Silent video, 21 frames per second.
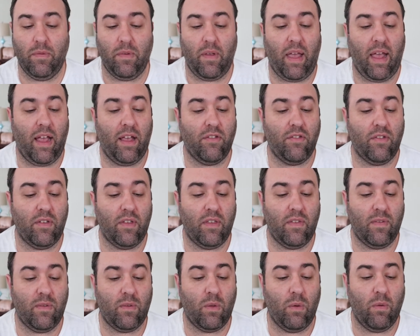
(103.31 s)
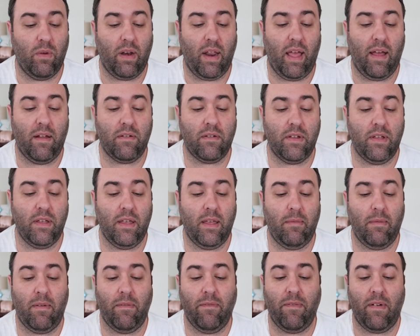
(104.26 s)
so Ash is going after
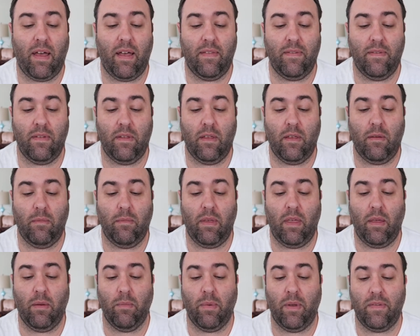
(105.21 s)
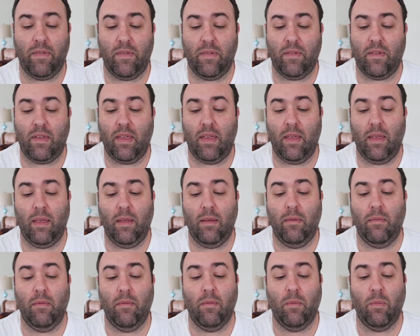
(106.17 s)
him and finds him and rescues
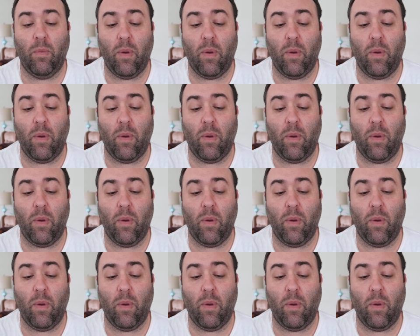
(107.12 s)
him,